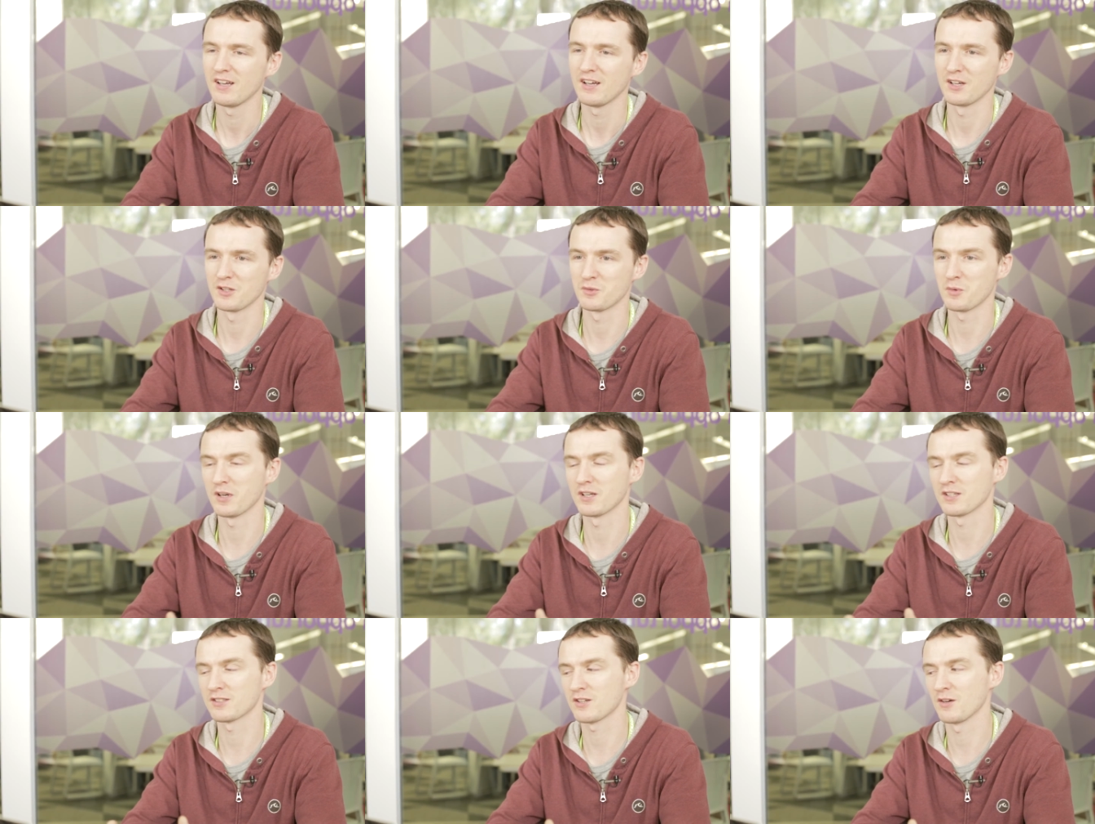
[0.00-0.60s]
as
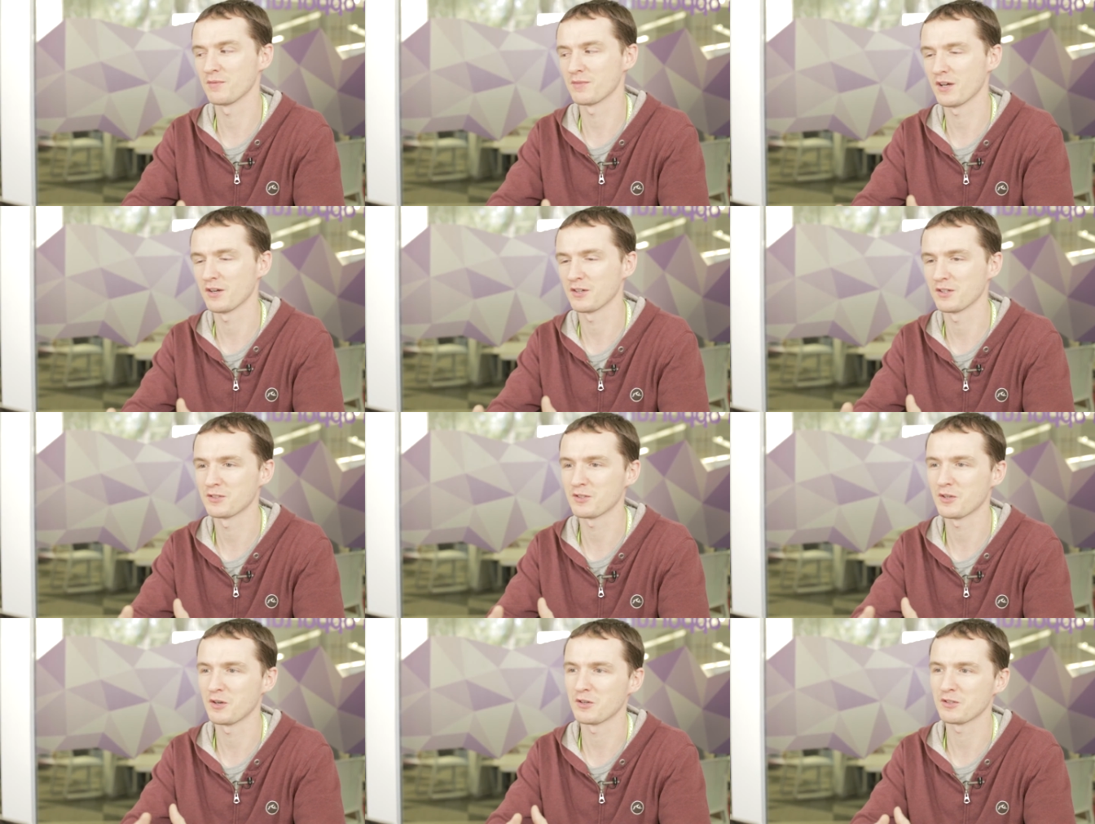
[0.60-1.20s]
well as come down
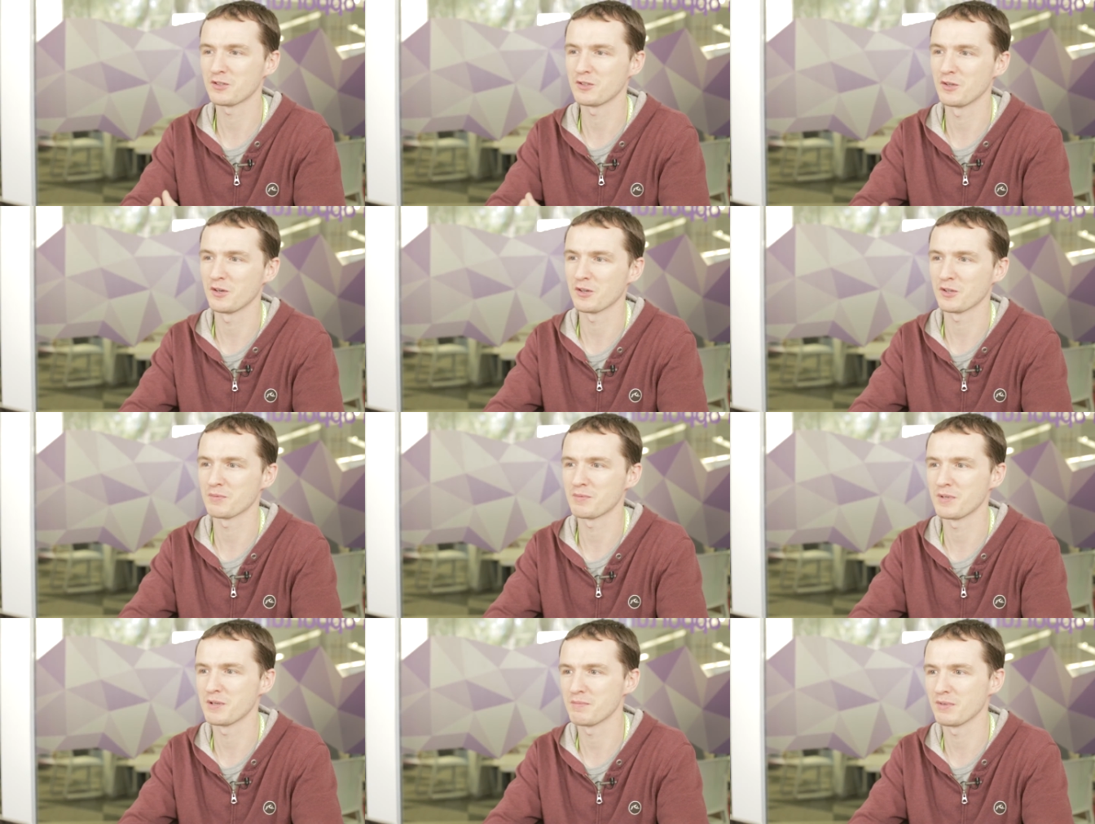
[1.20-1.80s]
and talk to
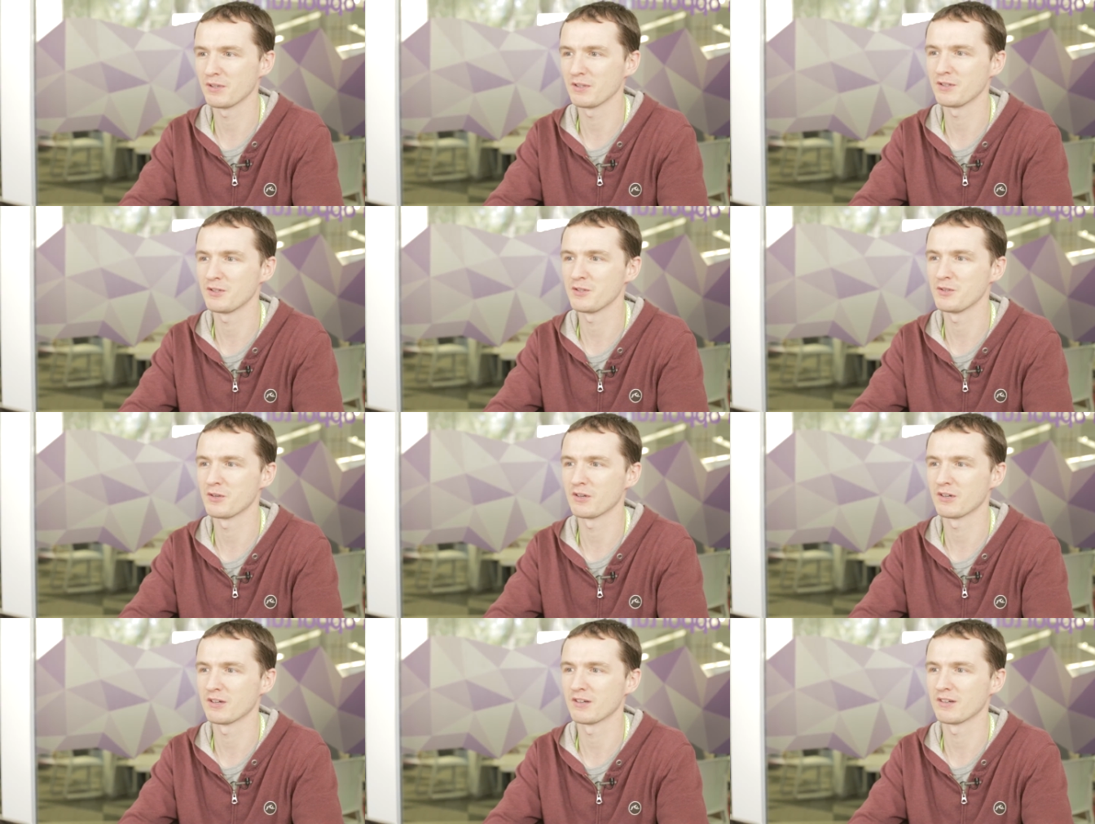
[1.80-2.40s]
other people
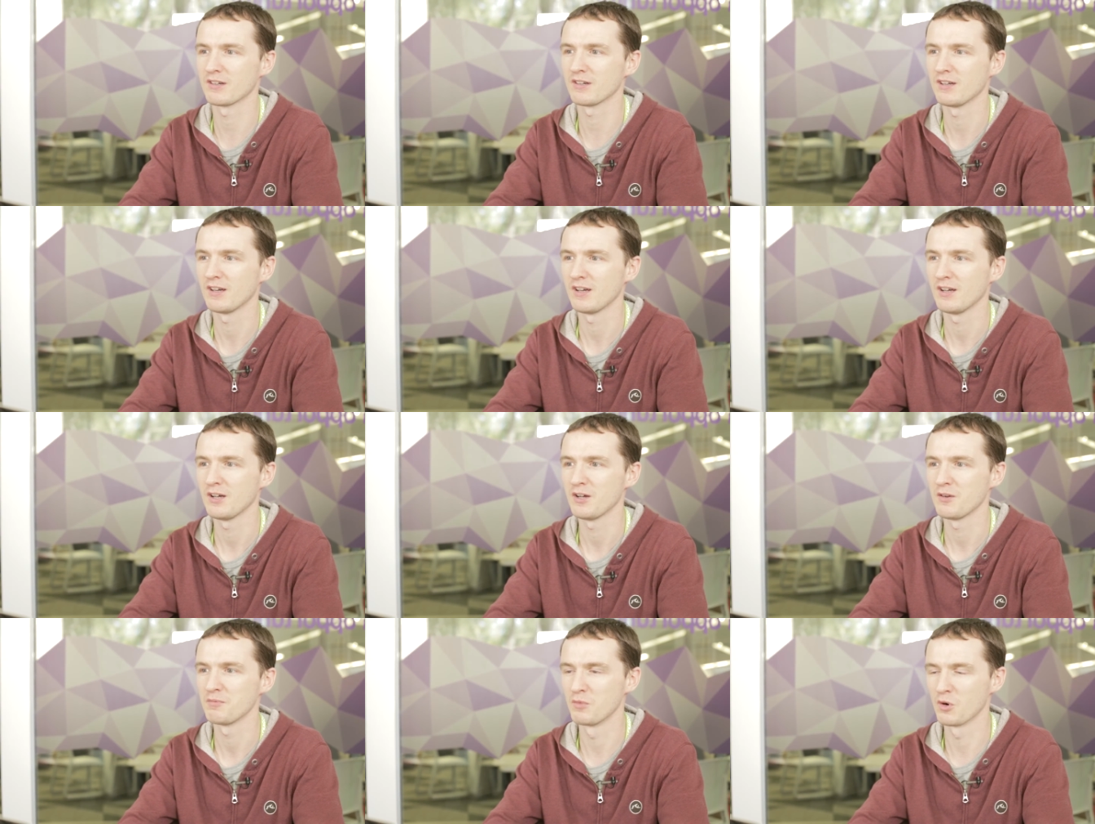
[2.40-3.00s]
who are
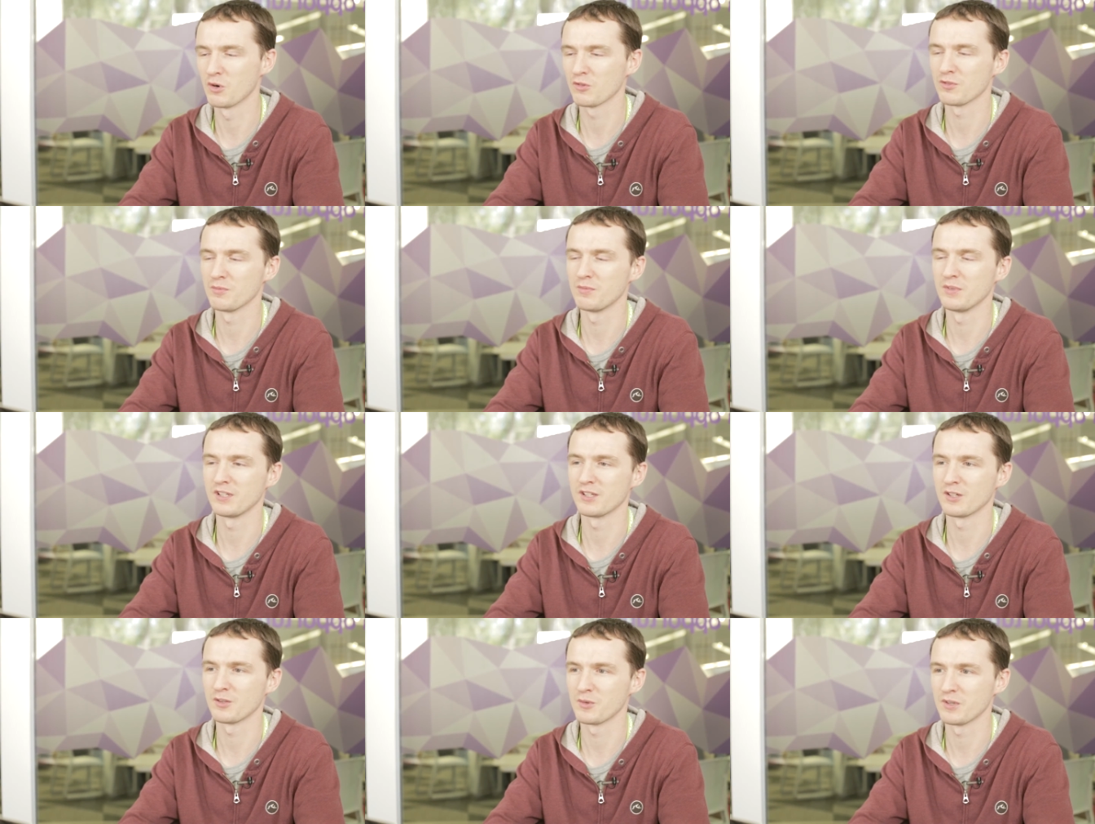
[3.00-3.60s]
more
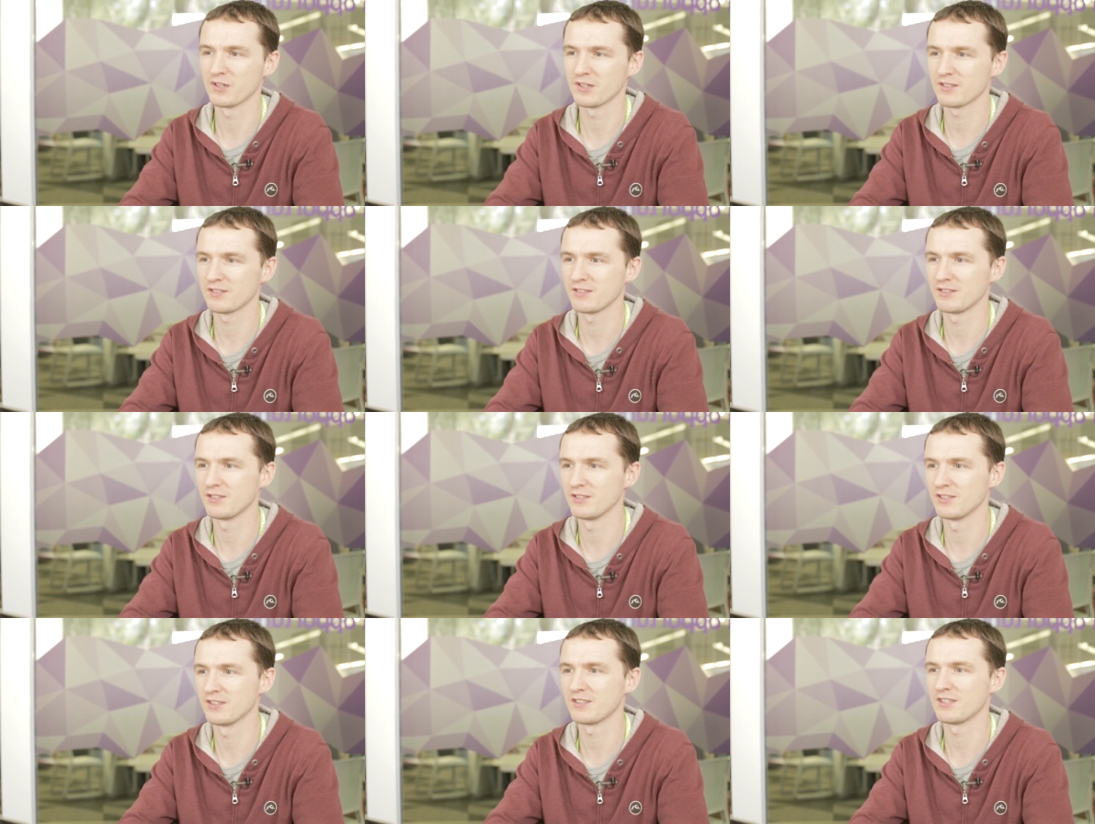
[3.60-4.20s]
familiar with
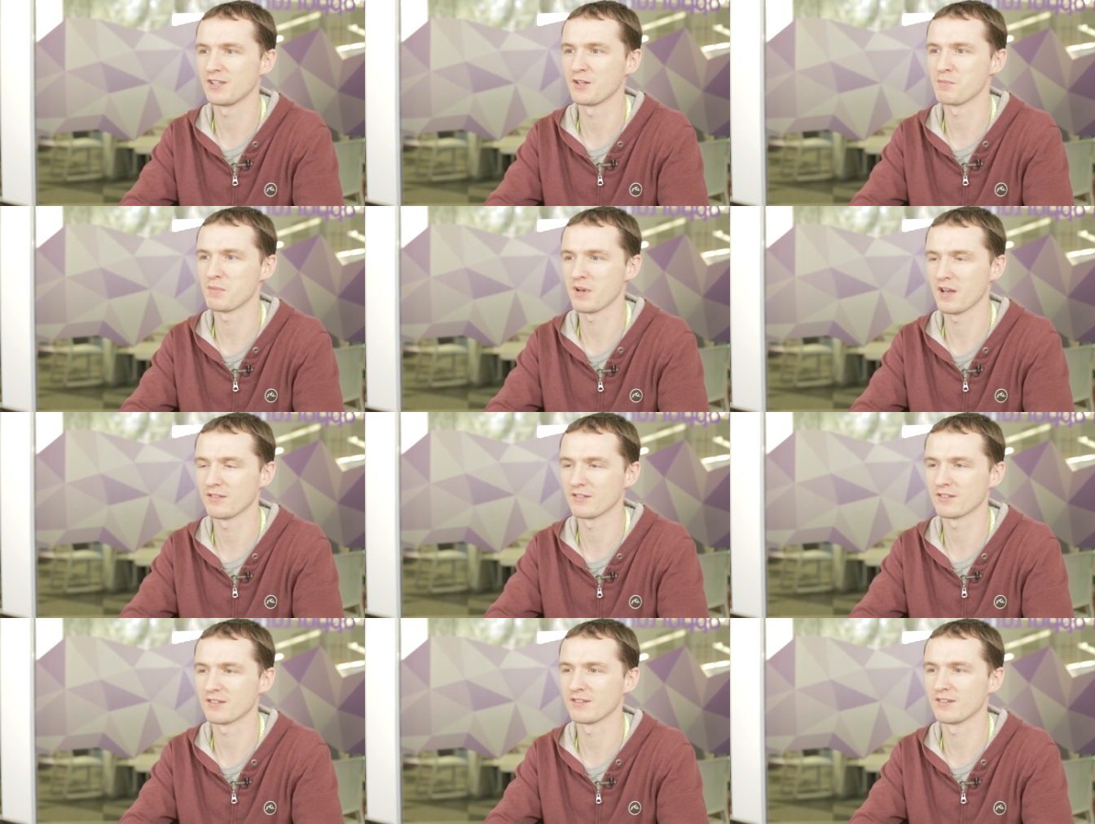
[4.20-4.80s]
Unity and
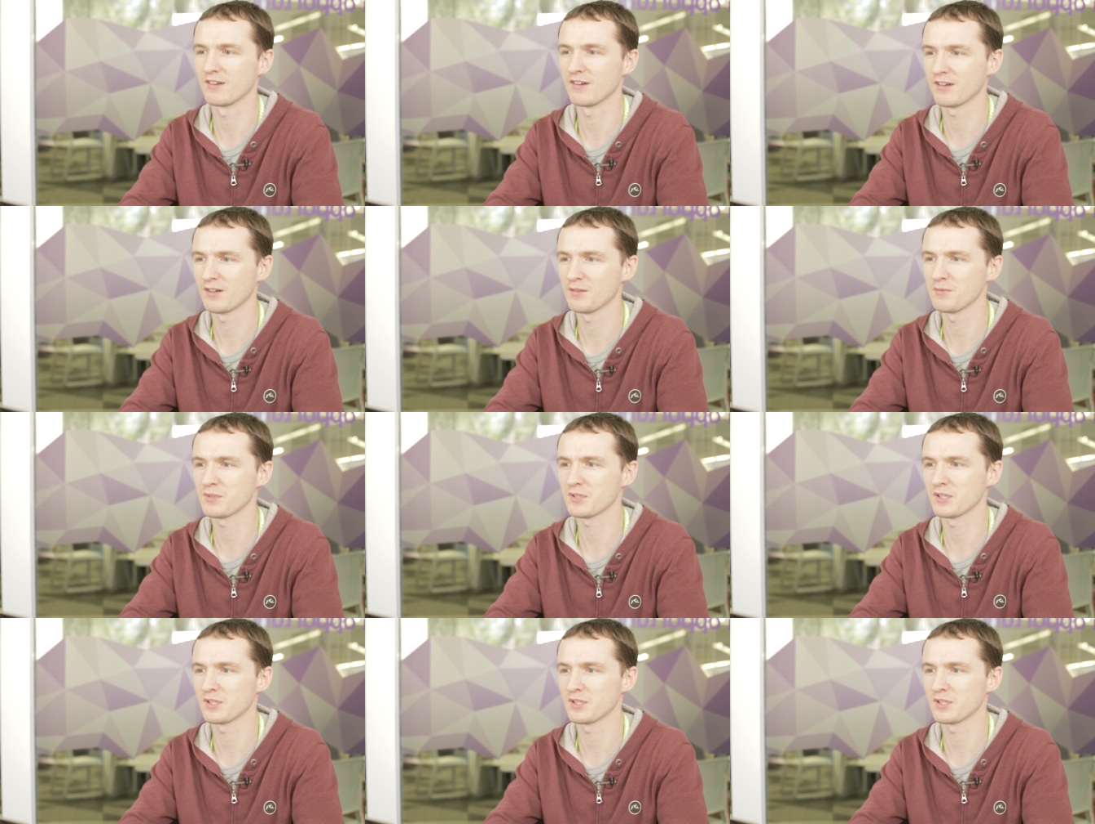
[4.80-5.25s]
Blender than I am.